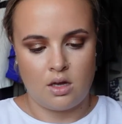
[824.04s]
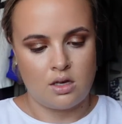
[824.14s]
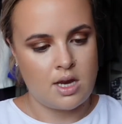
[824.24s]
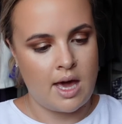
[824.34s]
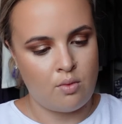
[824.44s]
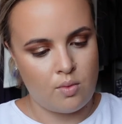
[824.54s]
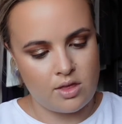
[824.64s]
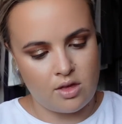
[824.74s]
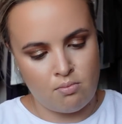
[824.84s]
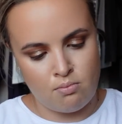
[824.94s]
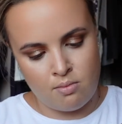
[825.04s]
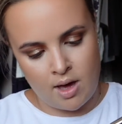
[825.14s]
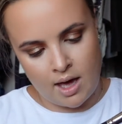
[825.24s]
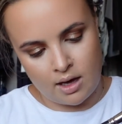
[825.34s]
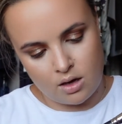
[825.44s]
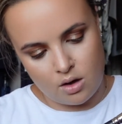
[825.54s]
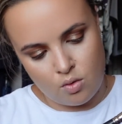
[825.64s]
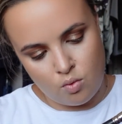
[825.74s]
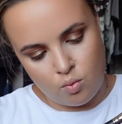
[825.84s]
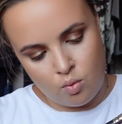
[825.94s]
Now with a MAC
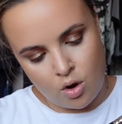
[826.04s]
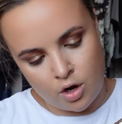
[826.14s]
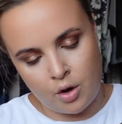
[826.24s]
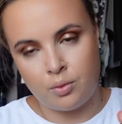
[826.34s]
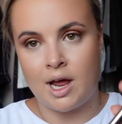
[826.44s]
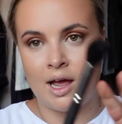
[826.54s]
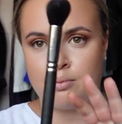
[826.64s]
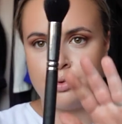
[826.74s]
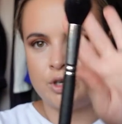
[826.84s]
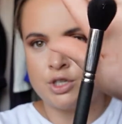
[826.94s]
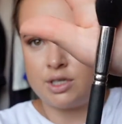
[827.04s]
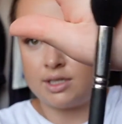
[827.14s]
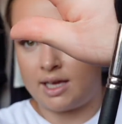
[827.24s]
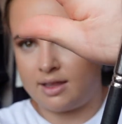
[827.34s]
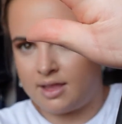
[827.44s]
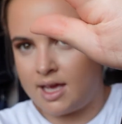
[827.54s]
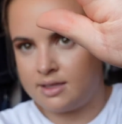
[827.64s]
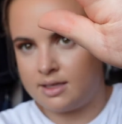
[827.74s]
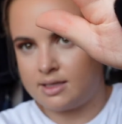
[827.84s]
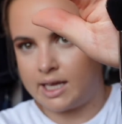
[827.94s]
109 brush, it's like
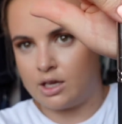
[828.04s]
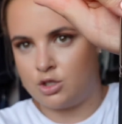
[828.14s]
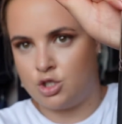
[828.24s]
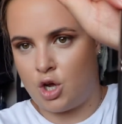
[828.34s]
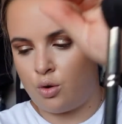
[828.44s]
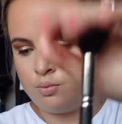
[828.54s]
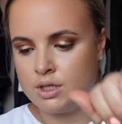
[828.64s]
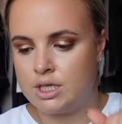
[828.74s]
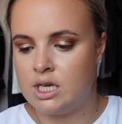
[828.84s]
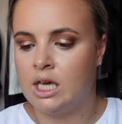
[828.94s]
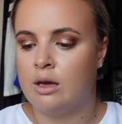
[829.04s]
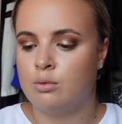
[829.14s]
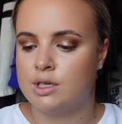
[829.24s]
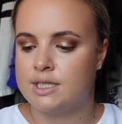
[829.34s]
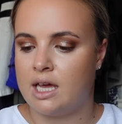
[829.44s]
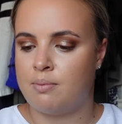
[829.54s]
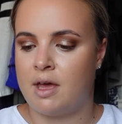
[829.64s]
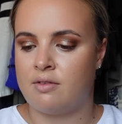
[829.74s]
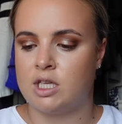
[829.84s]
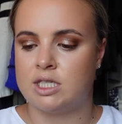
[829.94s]
this, it's like domed. I'm going to take a
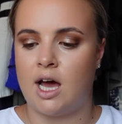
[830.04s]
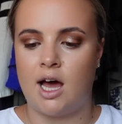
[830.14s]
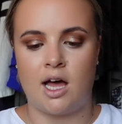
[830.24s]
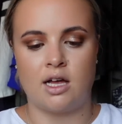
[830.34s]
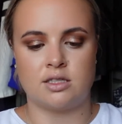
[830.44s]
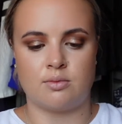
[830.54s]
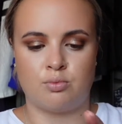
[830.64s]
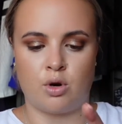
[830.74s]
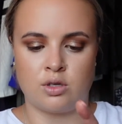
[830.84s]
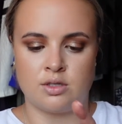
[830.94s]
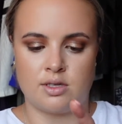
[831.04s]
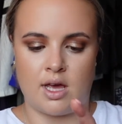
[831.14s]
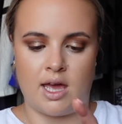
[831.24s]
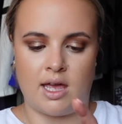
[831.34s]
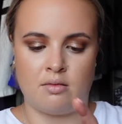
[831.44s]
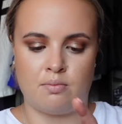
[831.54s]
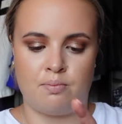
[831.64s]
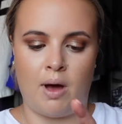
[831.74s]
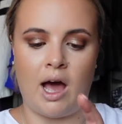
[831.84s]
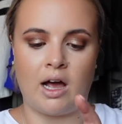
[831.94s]
bit of the Tarte bronzer in
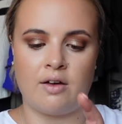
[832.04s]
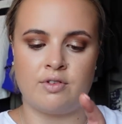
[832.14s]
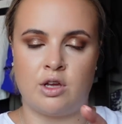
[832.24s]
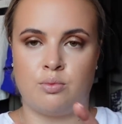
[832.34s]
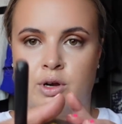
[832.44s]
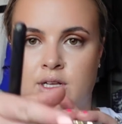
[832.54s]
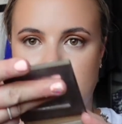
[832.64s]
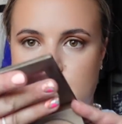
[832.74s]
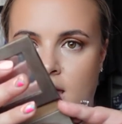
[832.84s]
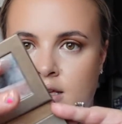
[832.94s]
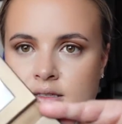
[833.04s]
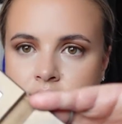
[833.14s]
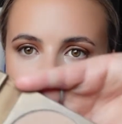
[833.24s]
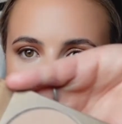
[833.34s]
Park Avenue Princess,